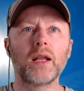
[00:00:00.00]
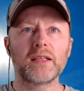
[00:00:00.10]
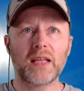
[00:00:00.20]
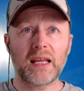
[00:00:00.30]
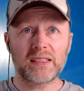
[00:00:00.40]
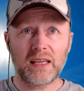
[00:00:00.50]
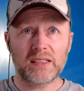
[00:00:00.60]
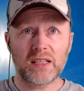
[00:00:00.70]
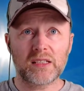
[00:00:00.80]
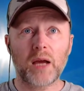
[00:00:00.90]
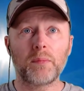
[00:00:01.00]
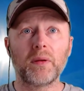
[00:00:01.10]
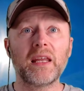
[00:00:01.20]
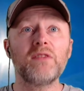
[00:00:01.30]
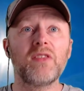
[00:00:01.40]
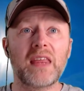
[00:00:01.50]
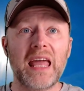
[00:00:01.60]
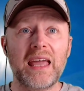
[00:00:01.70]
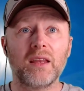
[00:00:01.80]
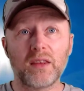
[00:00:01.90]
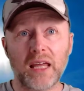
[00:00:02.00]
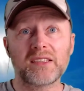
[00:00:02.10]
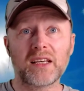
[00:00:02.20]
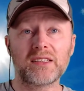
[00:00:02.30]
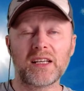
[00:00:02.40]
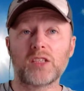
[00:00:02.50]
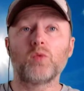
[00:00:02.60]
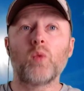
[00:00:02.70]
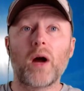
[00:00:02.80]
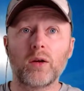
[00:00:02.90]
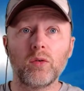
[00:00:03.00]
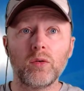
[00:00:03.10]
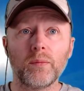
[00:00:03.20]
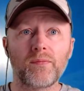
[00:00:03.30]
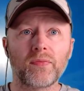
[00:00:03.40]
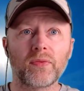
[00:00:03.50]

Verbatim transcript: and then the next thing he says, I believe they, next thing he says is Wacko,